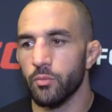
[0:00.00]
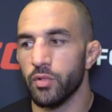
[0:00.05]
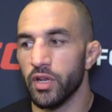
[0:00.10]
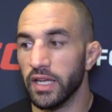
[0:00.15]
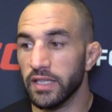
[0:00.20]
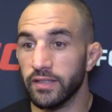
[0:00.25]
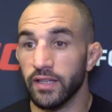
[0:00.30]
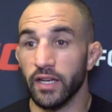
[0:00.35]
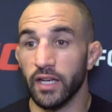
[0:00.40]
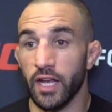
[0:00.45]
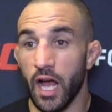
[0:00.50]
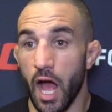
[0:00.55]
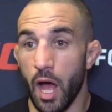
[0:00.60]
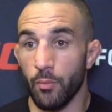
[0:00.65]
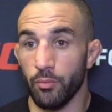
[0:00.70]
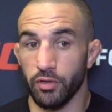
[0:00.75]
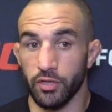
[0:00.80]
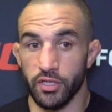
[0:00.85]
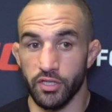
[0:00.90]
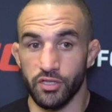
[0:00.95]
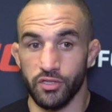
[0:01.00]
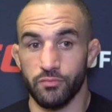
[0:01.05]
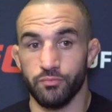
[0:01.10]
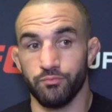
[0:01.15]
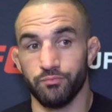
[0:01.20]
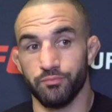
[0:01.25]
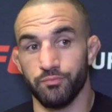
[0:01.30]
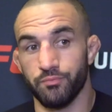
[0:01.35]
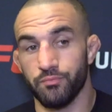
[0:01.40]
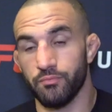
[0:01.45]
But I did accomplish,
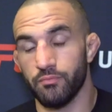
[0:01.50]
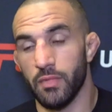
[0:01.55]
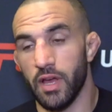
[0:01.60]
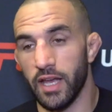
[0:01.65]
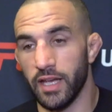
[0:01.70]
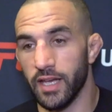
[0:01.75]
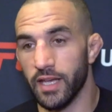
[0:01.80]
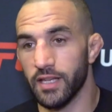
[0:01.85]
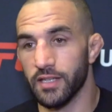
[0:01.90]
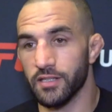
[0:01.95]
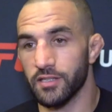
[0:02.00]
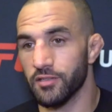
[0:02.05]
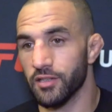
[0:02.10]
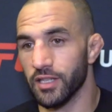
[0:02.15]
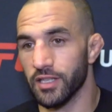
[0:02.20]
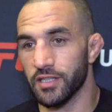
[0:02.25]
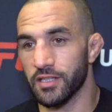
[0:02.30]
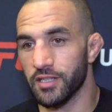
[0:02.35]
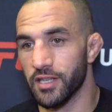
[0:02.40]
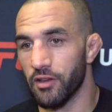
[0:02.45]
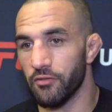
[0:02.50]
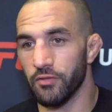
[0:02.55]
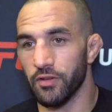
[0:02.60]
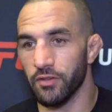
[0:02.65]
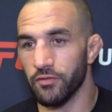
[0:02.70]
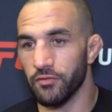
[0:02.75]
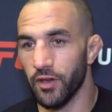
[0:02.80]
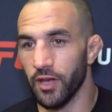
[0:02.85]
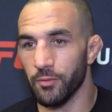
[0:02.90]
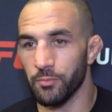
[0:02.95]
I guess, like
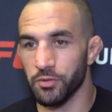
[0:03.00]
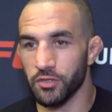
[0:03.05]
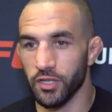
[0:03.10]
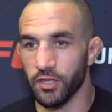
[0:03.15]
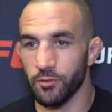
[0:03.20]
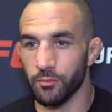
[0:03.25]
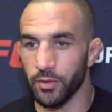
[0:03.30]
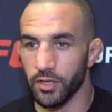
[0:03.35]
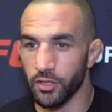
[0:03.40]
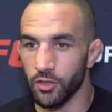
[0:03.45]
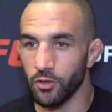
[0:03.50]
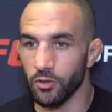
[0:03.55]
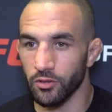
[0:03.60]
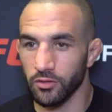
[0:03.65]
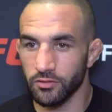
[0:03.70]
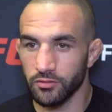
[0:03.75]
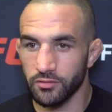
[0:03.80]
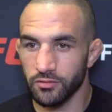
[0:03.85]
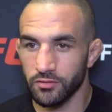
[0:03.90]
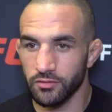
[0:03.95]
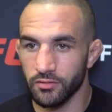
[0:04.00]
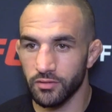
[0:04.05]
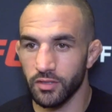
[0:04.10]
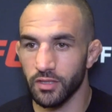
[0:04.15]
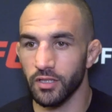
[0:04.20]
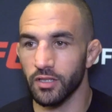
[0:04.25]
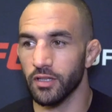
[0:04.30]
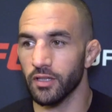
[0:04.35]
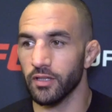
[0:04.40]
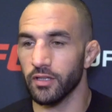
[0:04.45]
seventy-five percent of my goal.
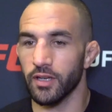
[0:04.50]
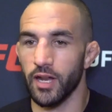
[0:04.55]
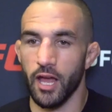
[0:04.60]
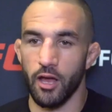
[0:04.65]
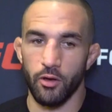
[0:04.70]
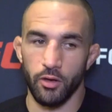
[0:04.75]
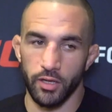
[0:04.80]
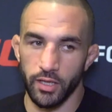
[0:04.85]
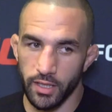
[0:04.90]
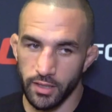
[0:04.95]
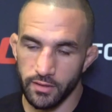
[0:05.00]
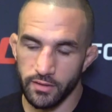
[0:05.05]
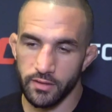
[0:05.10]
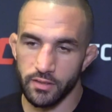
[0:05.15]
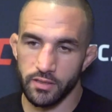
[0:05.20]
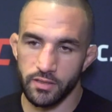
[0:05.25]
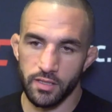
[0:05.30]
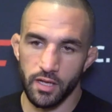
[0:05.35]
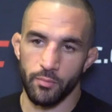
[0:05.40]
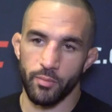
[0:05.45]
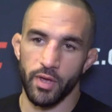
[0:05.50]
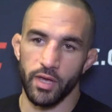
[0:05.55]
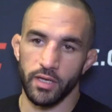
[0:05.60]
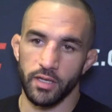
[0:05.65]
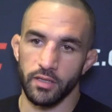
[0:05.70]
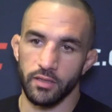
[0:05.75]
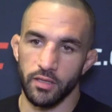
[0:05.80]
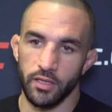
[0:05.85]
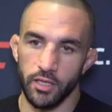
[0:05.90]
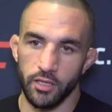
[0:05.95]
And now I get to step back
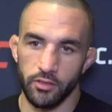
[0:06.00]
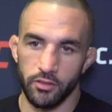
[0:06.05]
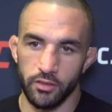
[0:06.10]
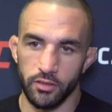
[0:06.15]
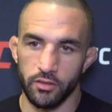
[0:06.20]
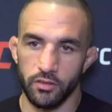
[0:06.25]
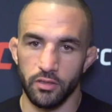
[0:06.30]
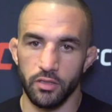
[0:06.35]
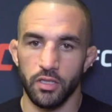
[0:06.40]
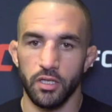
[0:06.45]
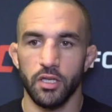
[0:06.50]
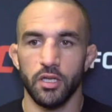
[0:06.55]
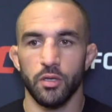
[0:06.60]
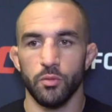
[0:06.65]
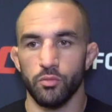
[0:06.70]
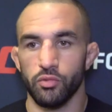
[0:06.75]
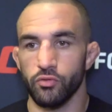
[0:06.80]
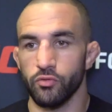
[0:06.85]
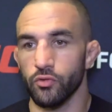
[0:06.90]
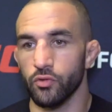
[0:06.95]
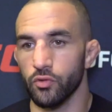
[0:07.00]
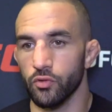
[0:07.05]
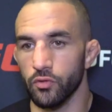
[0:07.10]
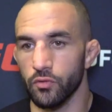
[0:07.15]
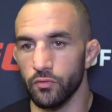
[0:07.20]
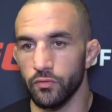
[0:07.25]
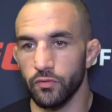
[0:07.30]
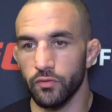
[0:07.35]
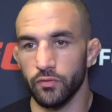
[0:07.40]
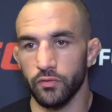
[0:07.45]
in there and
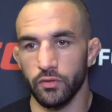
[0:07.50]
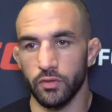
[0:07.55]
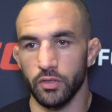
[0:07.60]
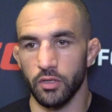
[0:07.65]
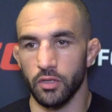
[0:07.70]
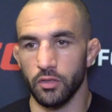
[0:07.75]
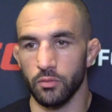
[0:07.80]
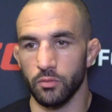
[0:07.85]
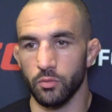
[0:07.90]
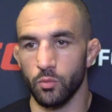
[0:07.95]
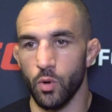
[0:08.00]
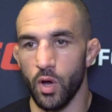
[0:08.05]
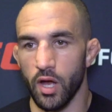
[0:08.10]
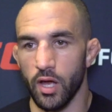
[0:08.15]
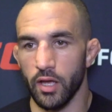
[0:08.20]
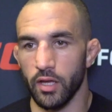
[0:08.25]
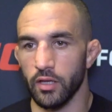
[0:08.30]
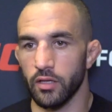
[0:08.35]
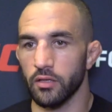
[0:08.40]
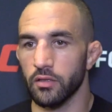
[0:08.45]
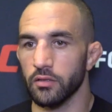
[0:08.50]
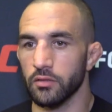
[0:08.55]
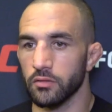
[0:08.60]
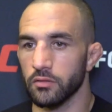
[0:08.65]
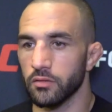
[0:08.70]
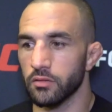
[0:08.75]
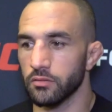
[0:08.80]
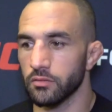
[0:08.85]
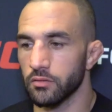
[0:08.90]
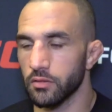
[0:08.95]
prove, you know, why
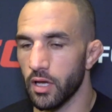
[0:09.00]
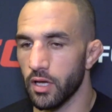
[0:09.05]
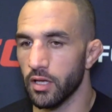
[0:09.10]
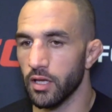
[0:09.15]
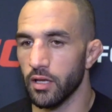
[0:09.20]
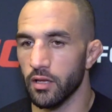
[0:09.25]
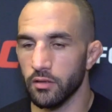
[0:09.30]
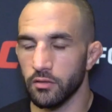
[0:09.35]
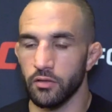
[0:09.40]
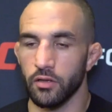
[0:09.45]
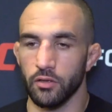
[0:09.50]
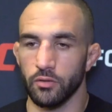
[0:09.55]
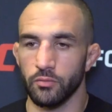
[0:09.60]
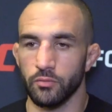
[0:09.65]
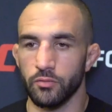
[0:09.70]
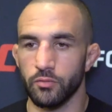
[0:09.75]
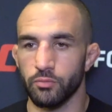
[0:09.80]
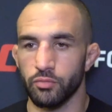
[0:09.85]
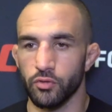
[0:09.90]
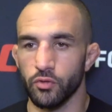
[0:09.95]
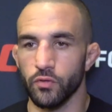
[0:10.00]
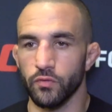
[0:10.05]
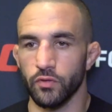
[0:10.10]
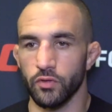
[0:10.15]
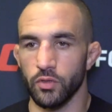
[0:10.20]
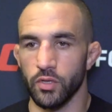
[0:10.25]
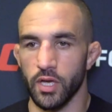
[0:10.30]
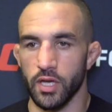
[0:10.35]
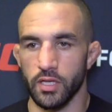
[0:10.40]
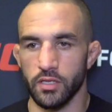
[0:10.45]
I, you know, prove to
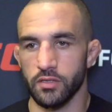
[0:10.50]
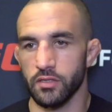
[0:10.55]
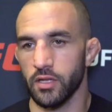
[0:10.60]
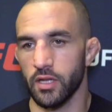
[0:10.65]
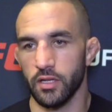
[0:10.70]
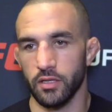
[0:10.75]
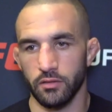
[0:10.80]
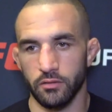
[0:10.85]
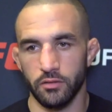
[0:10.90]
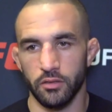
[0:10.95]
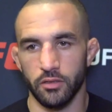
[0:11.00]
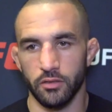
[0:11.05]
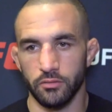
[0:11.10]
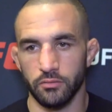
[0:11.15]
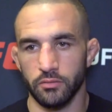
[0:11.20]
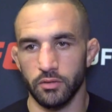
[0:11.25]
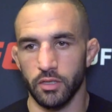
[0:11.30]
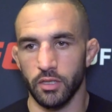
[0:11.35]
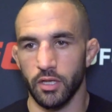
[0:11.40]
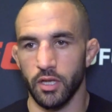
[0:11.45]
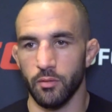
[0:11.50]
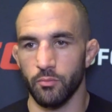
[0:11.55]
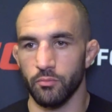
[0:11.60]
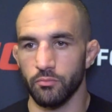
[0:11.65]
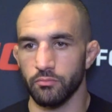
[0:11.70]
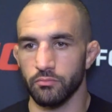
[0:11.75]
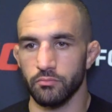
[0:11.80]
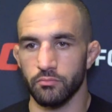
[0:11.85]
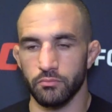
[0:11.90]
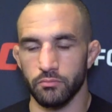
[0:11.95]
you guys that, you know, I
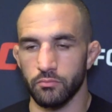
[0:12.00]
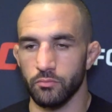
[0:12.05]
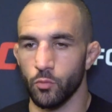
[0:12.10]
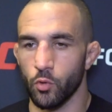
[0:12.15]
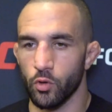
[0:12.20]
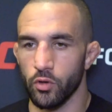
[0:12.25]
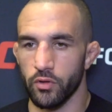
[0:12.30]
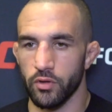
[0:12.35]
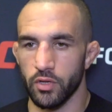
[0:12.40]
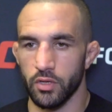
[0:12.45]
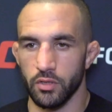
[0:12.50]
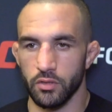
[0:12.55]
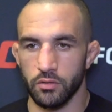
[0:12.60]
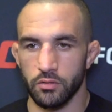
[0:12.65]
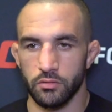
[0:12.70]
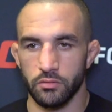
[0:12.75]
am worthy.